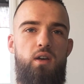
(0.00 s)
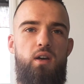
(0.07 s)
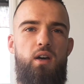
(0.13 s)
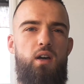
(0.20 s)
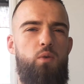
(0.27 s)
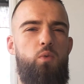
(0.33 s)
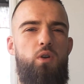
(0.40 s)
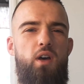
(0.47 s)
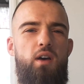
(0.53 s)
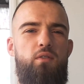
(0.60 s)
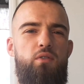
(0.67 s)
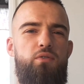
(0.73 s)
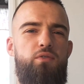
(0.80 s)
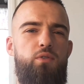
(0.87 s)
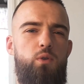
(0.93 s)
I don't want to have a
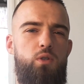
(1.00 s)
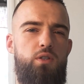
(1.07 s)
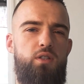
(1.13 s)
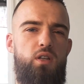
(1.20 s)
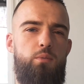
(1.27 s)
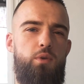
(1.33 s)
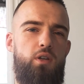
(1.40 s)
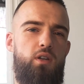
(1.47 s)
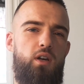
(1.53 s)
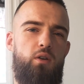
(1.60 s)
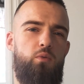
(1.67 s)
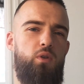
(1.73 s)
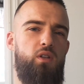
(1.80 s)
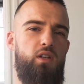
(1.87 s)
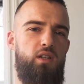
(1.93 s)
full stomach. I don't
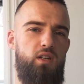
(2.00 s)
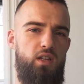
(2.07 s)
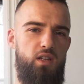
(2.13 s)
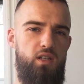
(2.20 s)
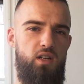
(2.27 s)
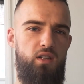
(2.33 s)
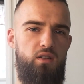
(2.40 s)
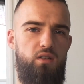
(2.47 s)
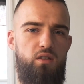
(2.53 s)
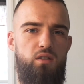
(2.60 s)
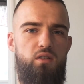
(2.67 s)
really need it.